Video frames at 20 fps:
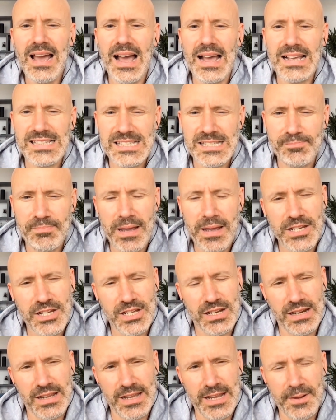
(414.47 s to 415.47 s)

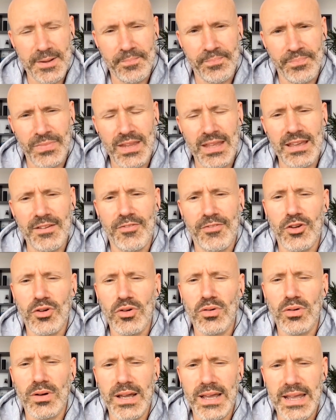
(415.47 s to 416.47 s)
especially if
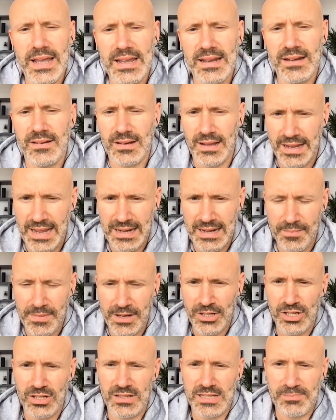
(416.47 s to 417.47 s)
you're in, again, I
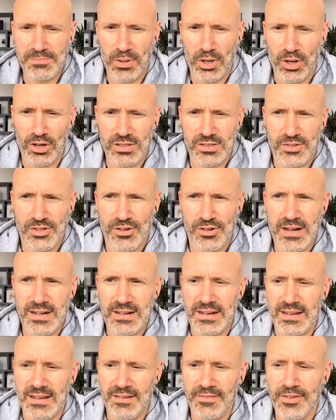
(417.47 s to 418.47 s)
mentioned these blocks of
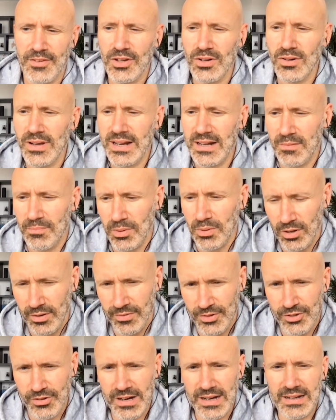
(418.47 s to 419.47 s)
training. If you're in a block
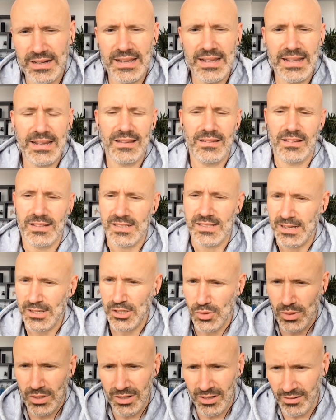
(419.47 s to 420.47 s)
of training that's like
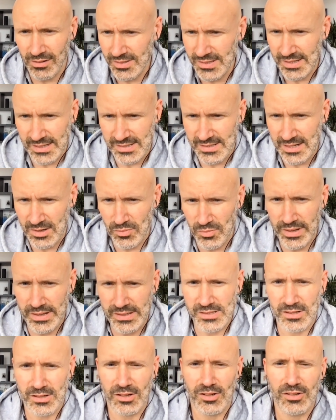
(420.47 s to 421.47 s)
12, 16
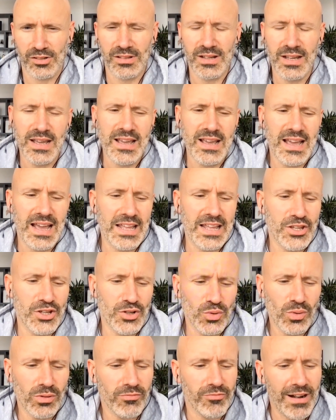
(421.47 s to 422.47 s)
weeks long, and
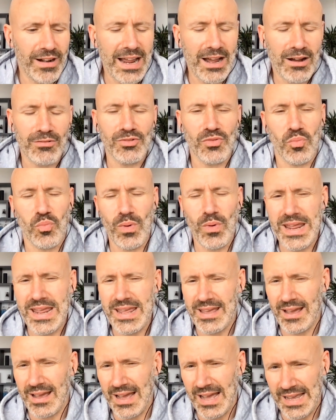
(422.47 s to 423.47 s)
you're around
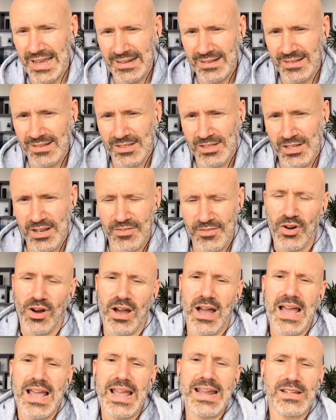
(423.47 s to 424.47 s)
week 8, so you've got
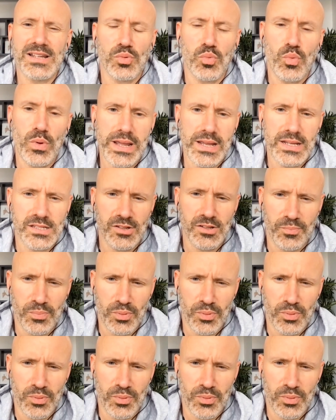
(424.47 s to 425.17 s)
8 weeks of